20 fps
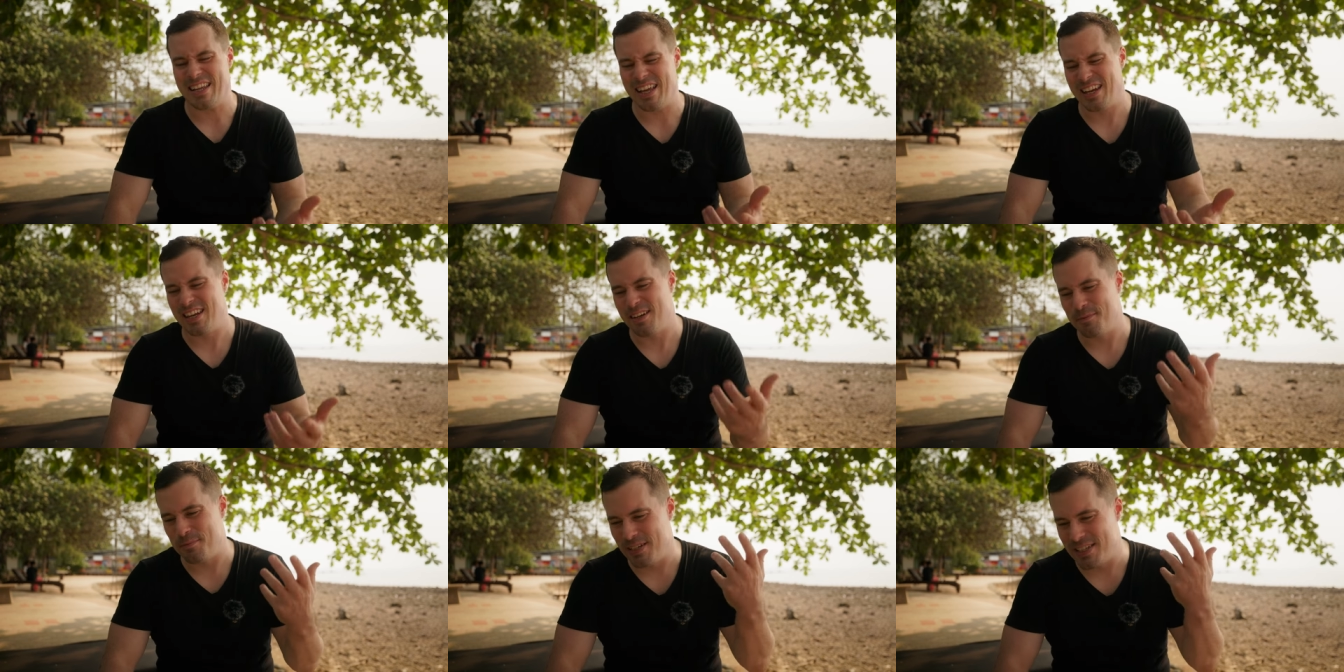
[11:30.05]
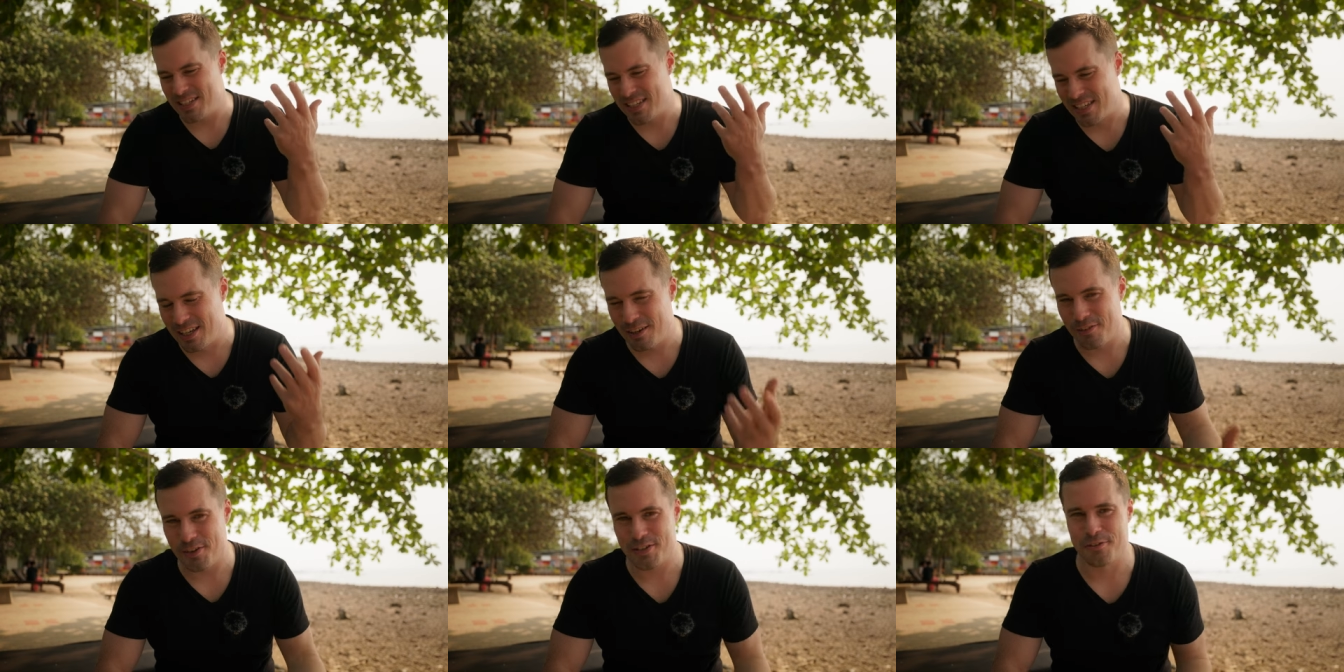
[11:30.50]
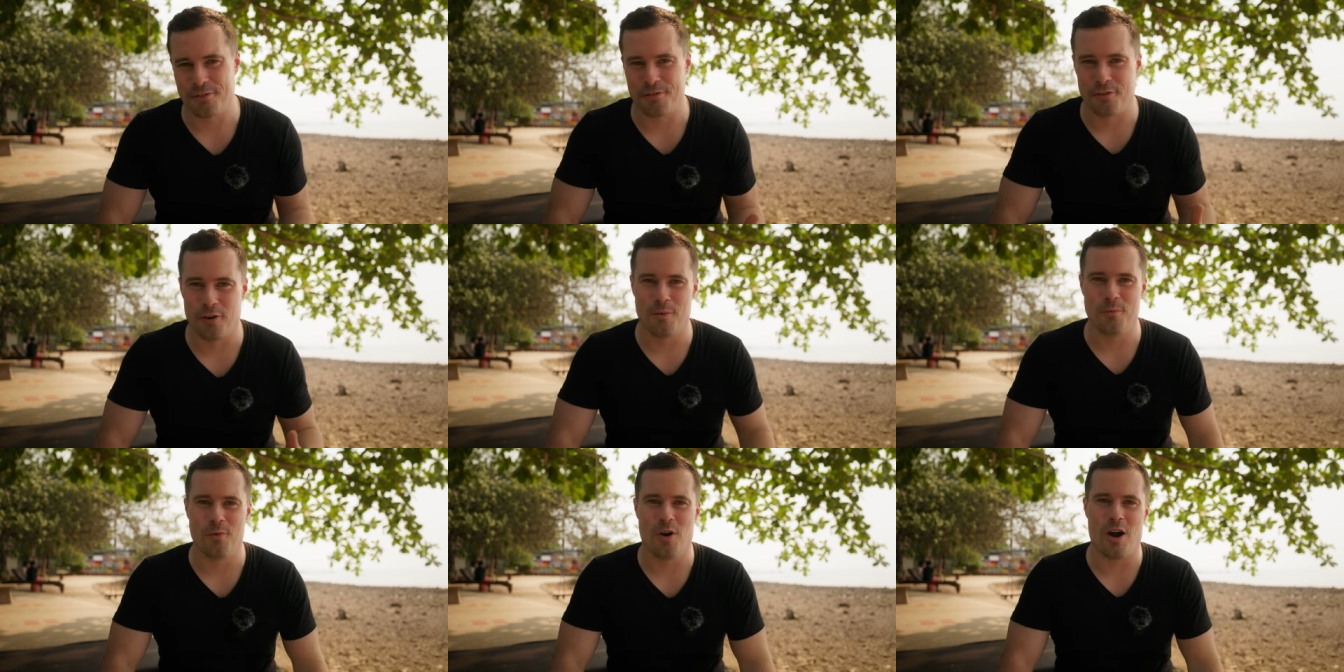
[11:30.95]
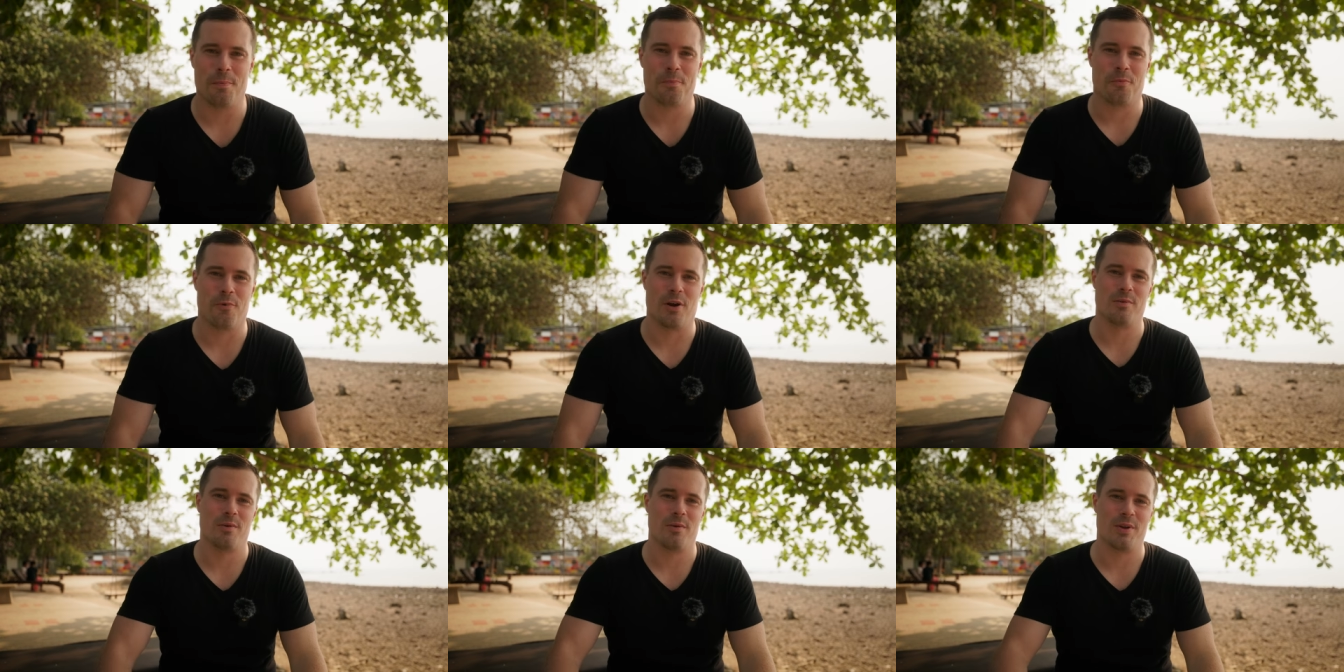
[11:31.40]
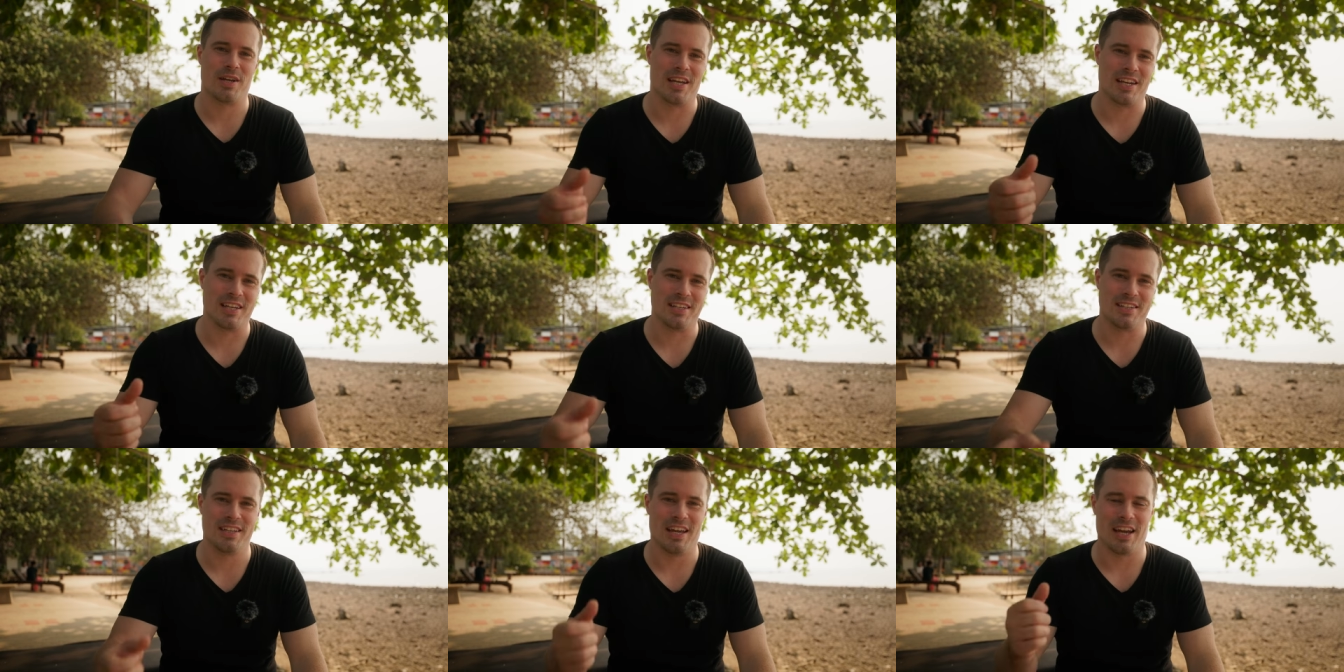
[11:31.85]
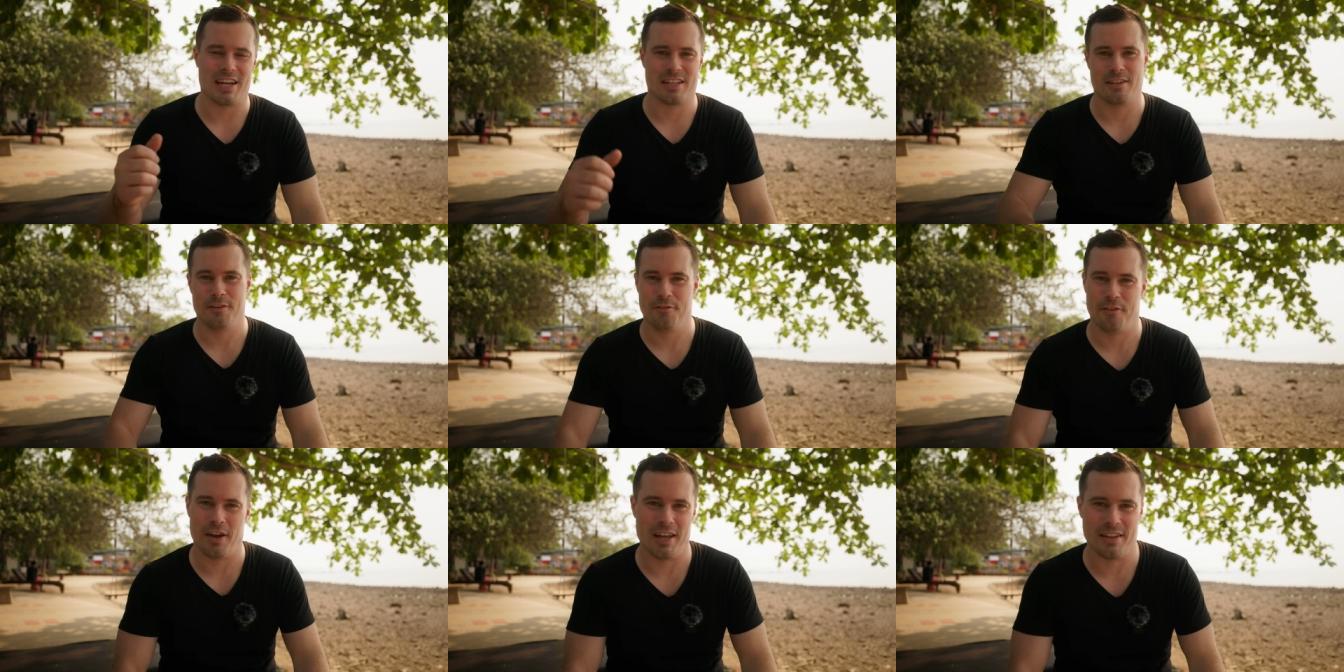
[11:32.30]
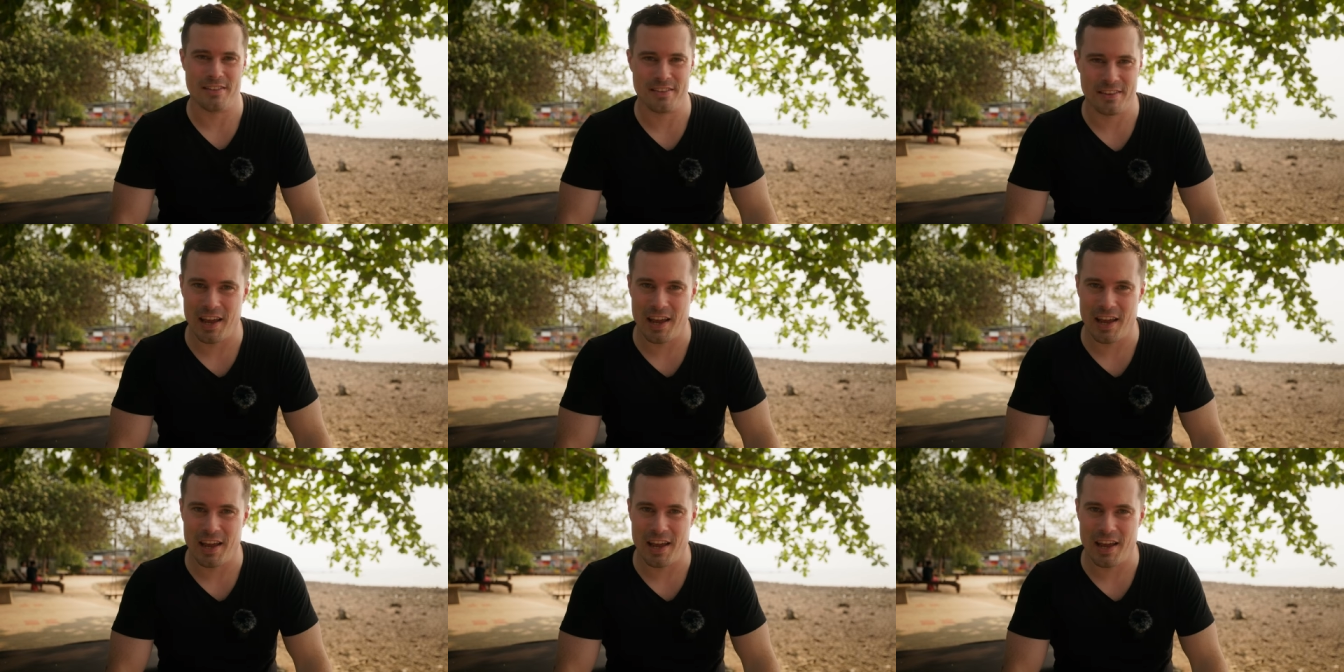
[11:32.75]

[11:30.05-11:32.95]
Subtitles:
Canon, please give us a firmware upgrade where we can deactivate